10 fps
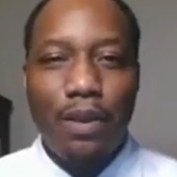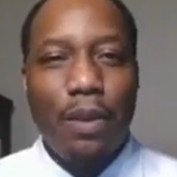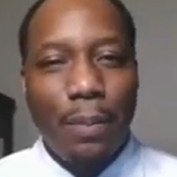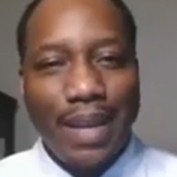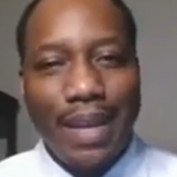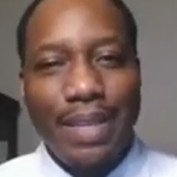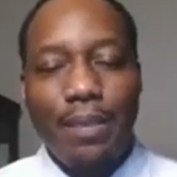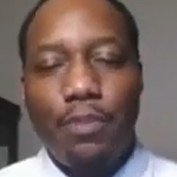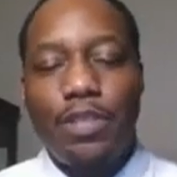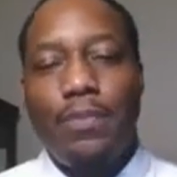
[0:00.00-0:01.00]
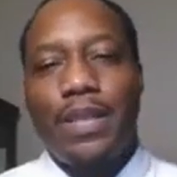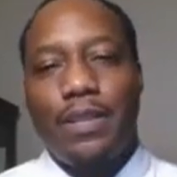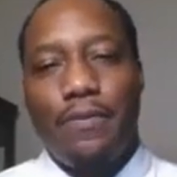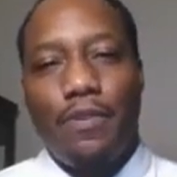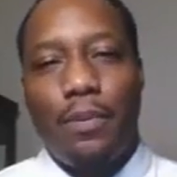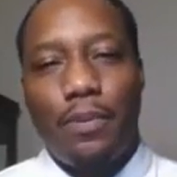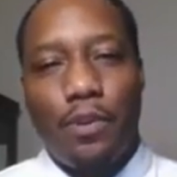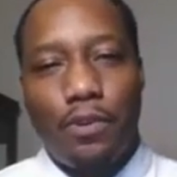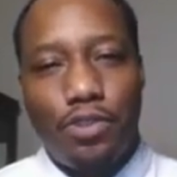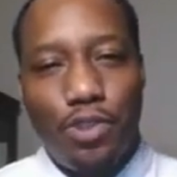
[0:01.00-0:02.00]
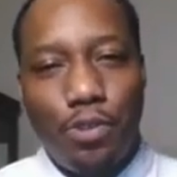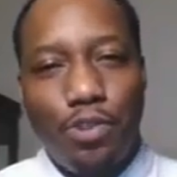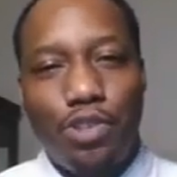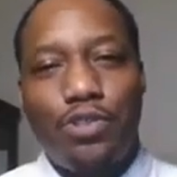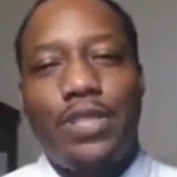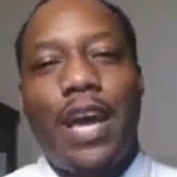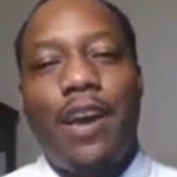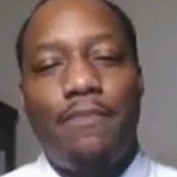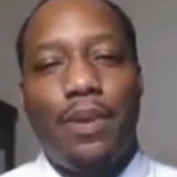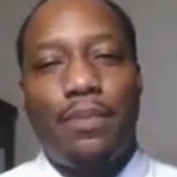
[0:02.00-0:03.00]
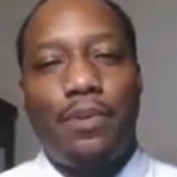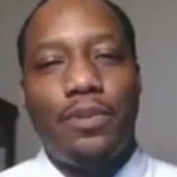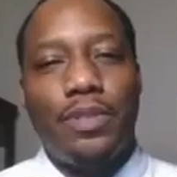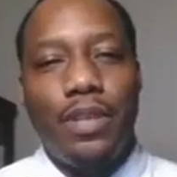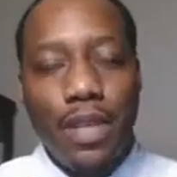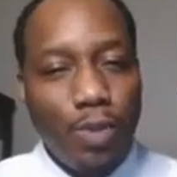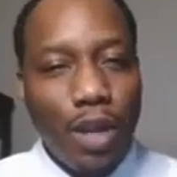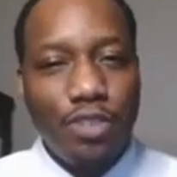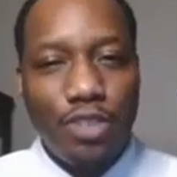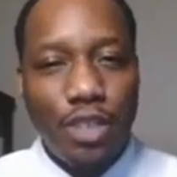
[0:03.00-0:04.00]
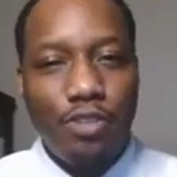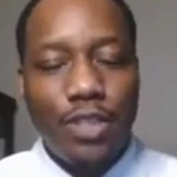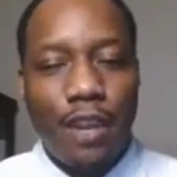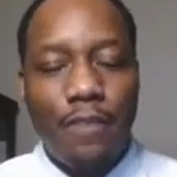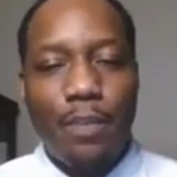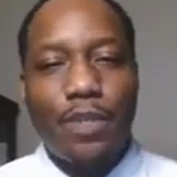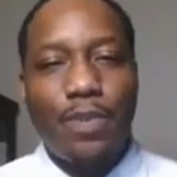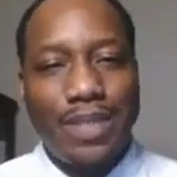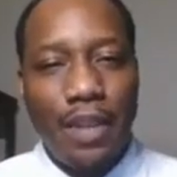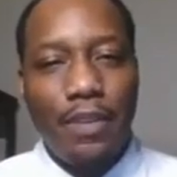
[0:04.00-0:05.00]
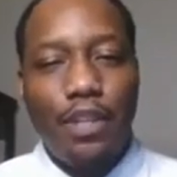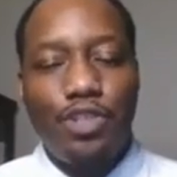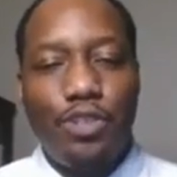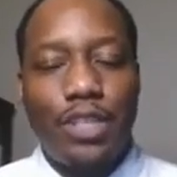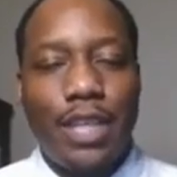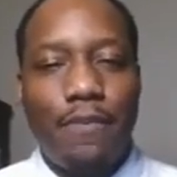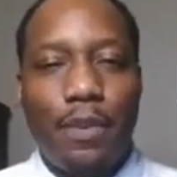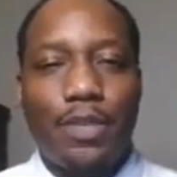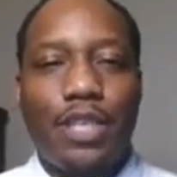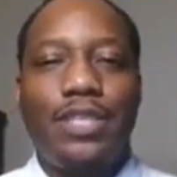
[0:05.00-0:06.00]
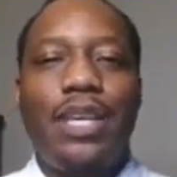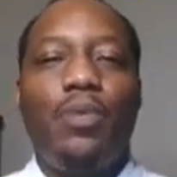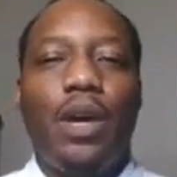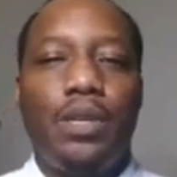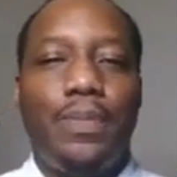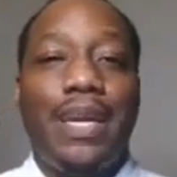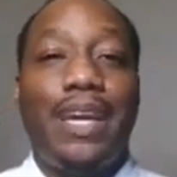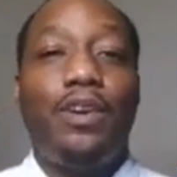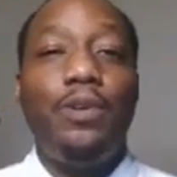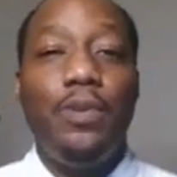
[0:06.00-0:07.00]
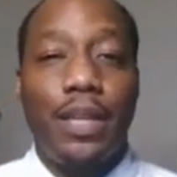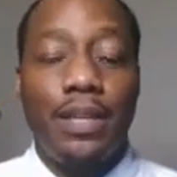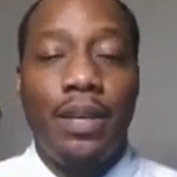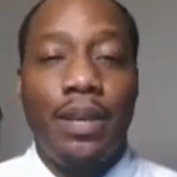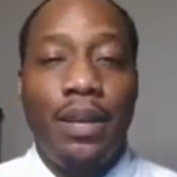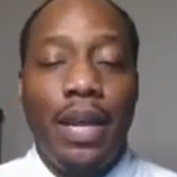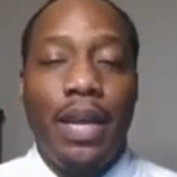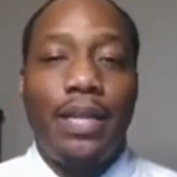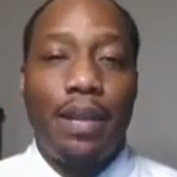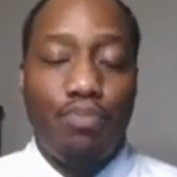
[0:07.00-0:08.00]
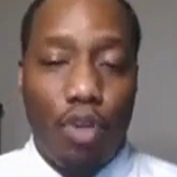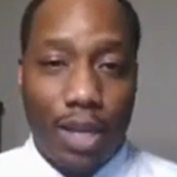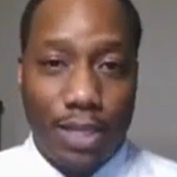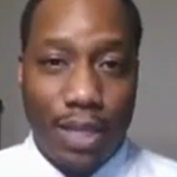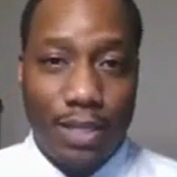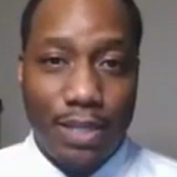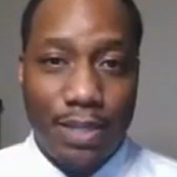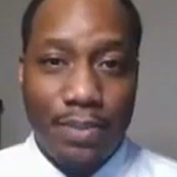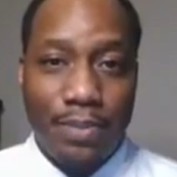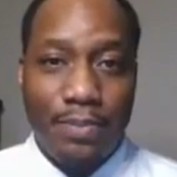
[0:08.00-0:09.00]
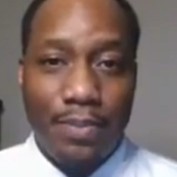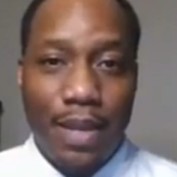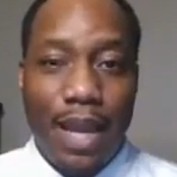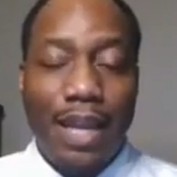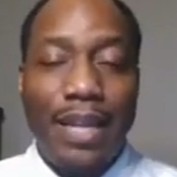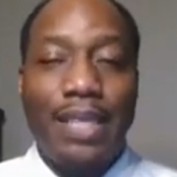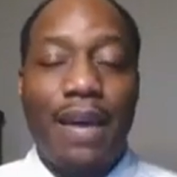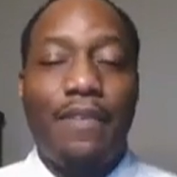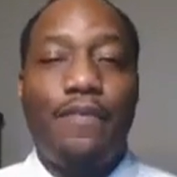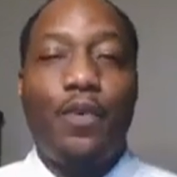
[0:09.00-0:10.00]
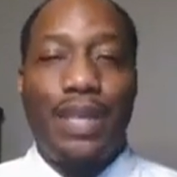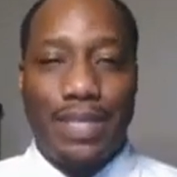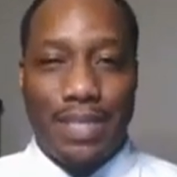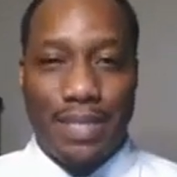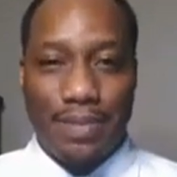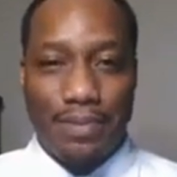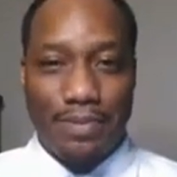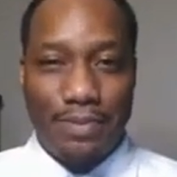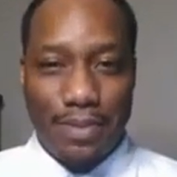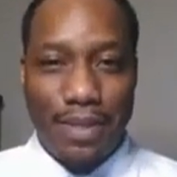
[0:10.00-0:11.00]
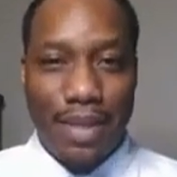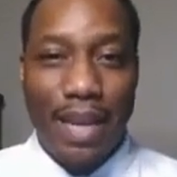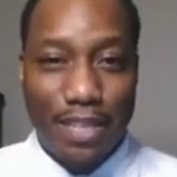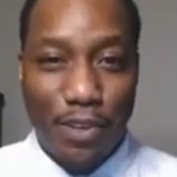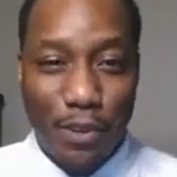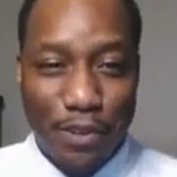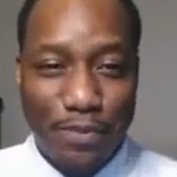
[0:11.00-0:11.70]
But get the perspective from your junior staff members as well as your senior staff members, but definitely the junior staff members because they want to be included in that process. At least have a voice that is heard.